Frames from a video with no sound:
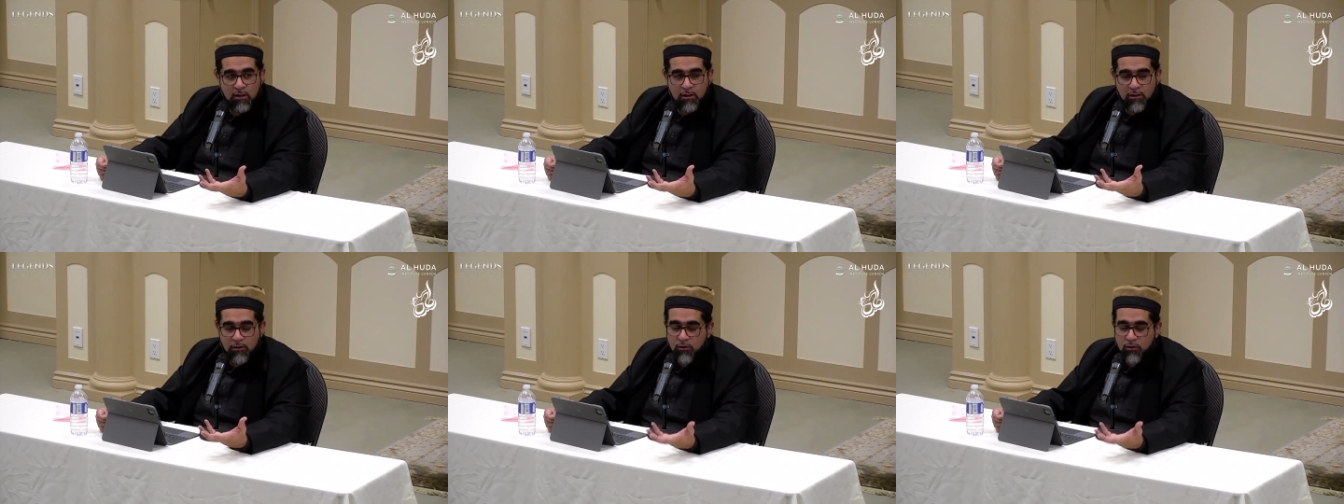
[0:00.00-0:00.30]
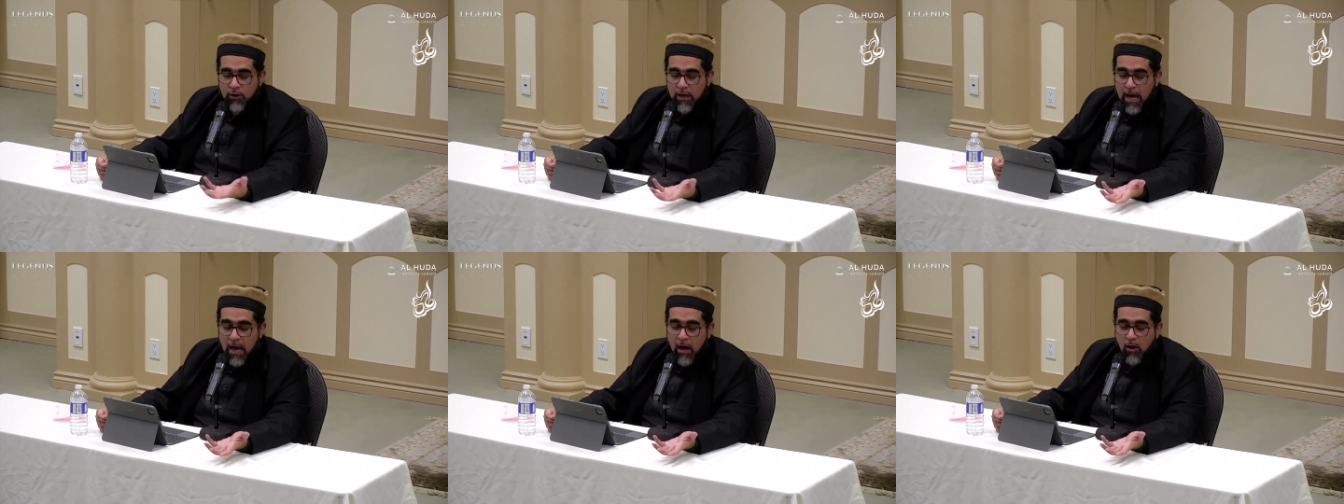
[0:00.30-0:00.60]
So
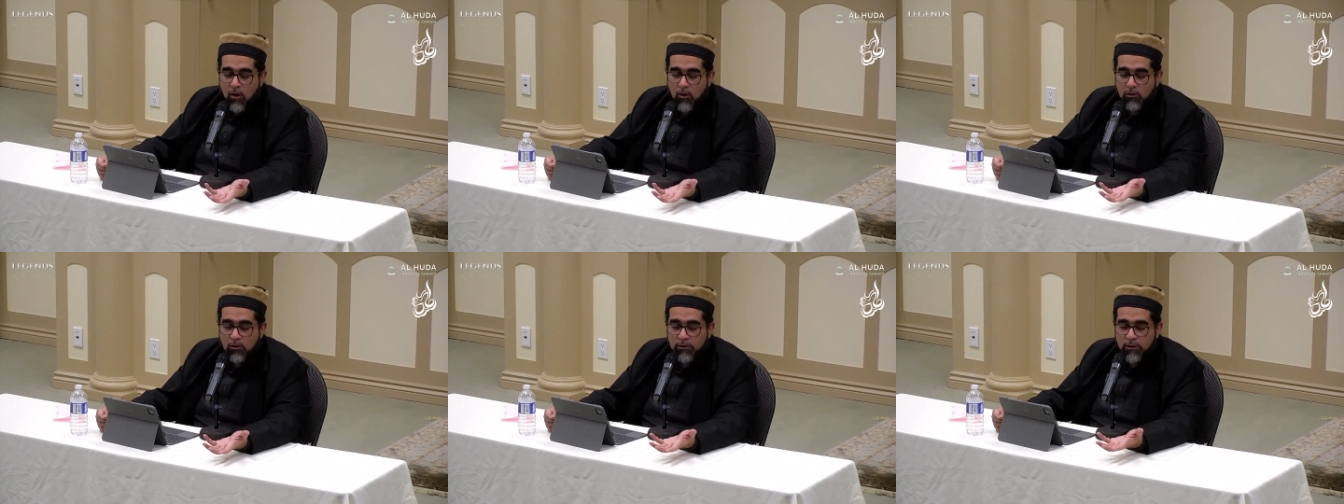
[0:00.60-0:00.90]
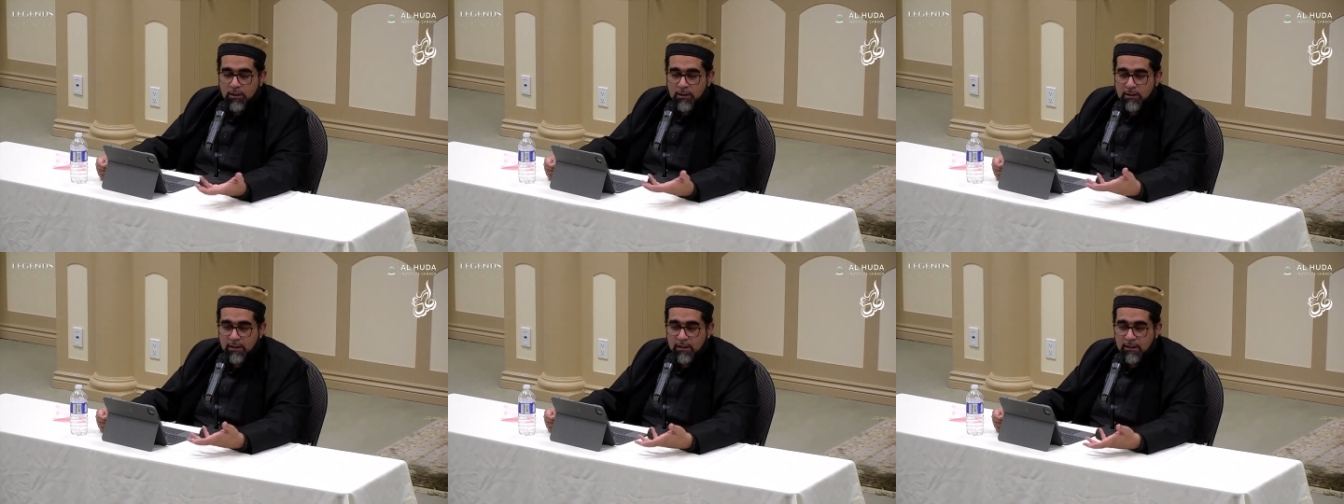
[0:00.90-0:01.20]
now
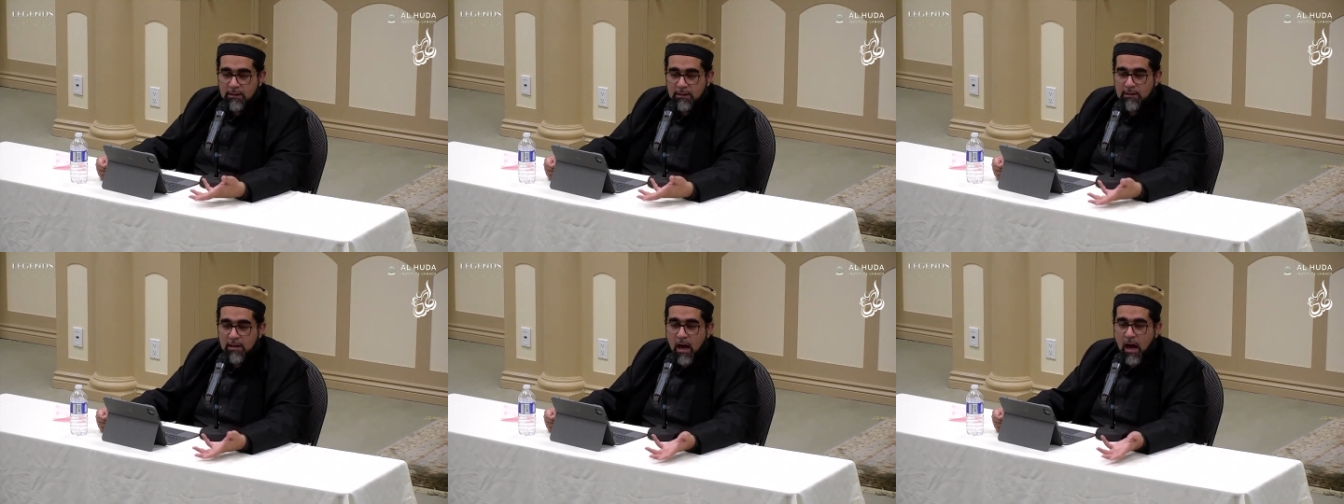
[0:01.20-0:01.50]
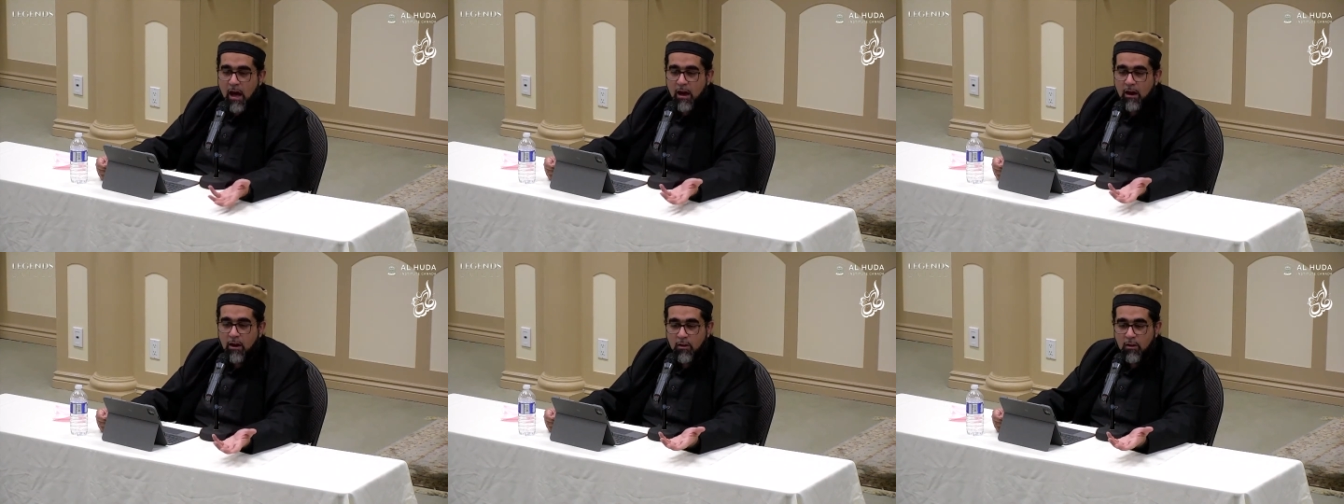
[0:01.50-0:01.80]
there's an
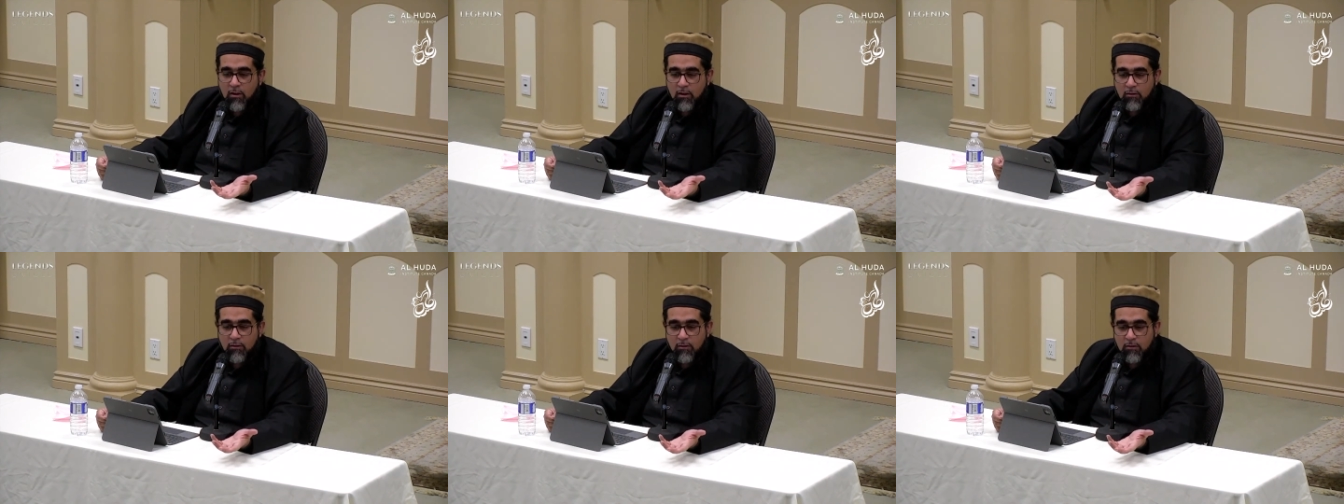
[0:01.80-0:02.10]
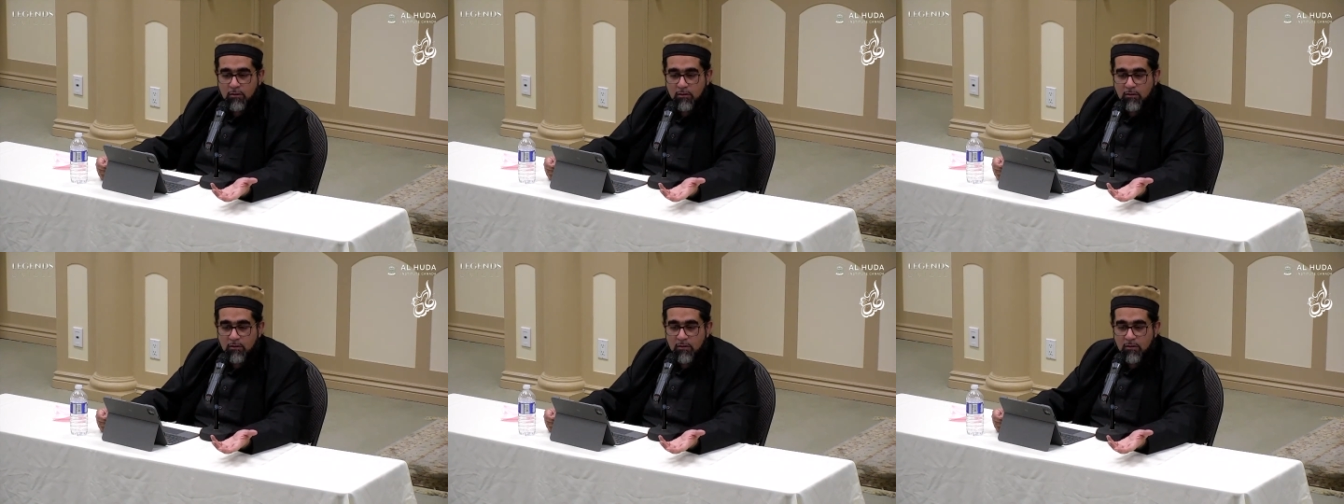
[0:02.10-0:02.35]
entire